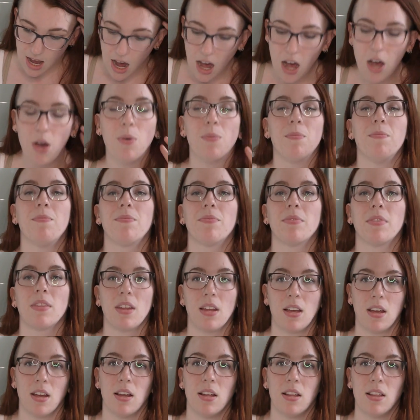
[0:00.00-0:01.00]
Oh,
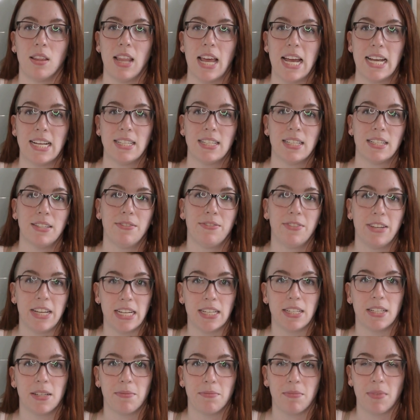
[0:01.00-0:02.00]
legs and
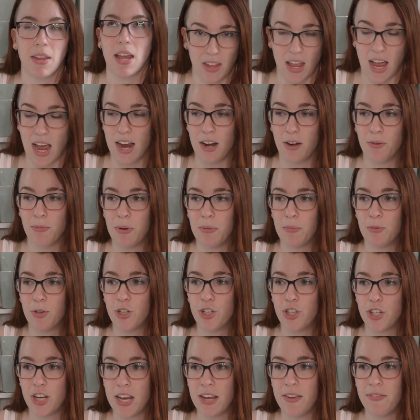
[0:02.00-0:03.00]
feet. I remember
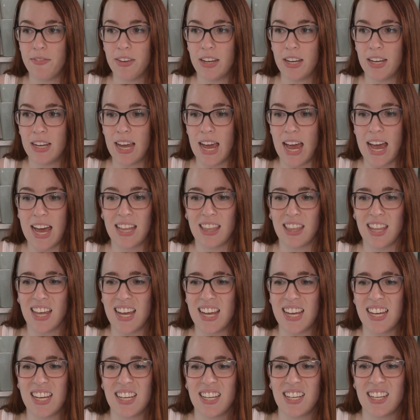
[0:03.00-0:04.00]
shaving at
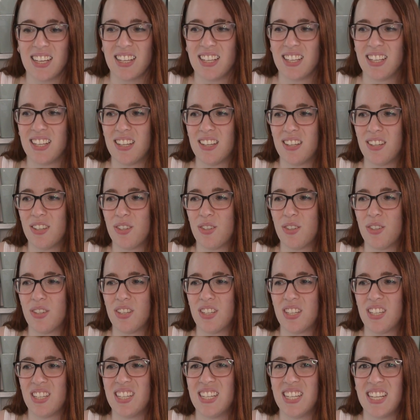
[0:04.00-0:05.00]
like
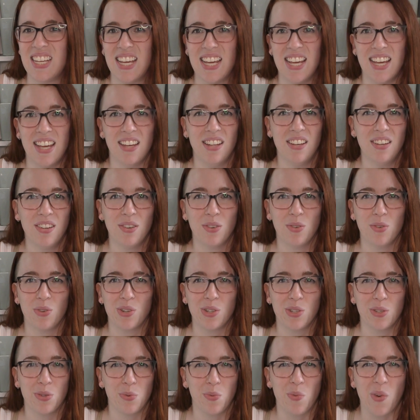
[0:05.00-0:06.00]
10 or
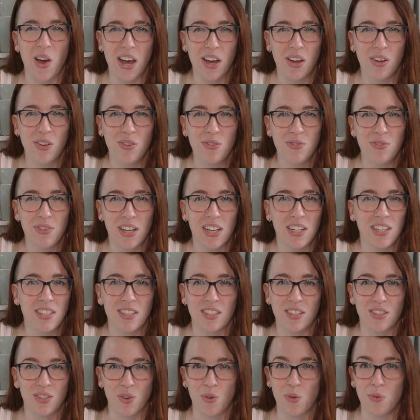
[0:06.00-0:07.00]
12. I
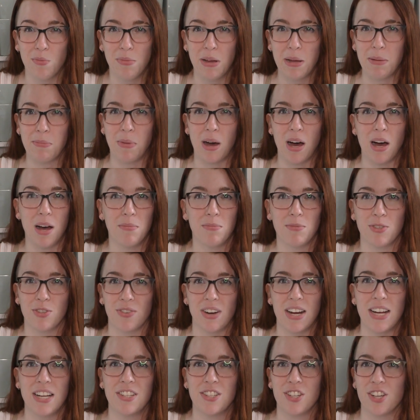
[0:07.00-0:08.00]
stole my mom's
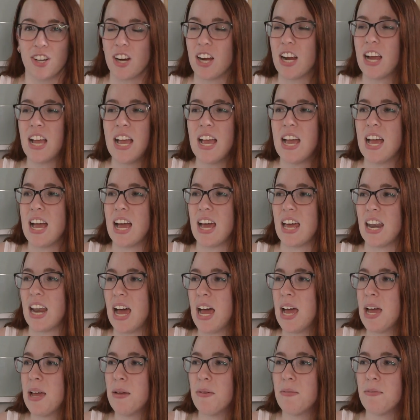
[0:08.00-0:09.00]
razor and
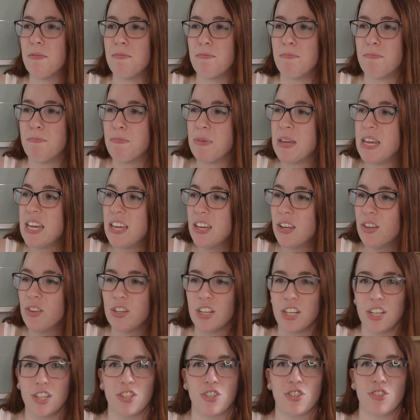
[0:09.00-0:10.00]
I peeled
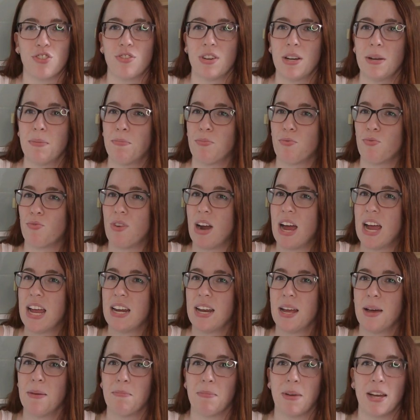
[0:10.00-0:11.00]
a strip
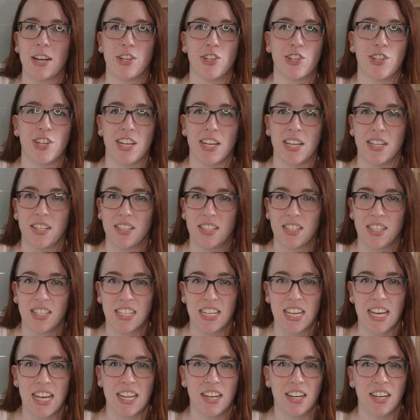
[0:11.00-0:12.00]
right up my shin,
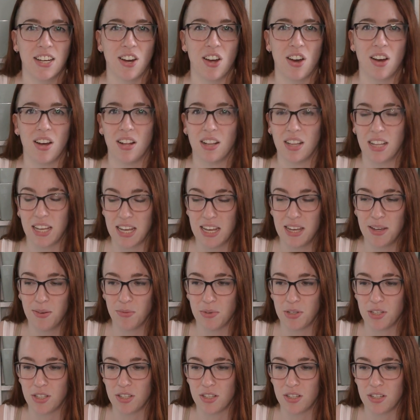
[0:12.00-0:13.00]
skin and all. It
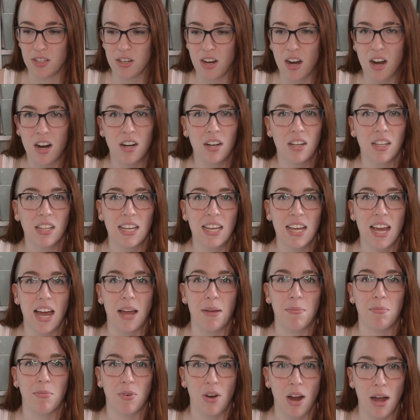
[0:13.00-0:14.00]
was gnarly.
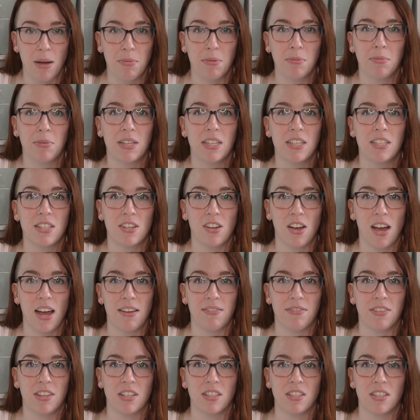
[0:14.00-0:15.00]
I probably still
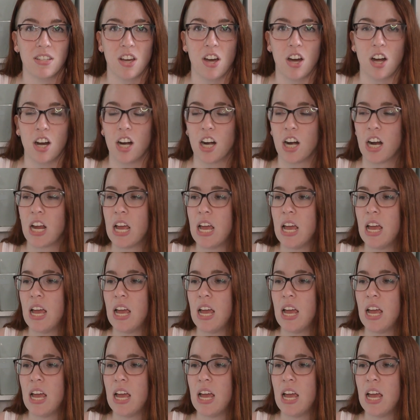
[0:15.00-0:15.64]
have the scar.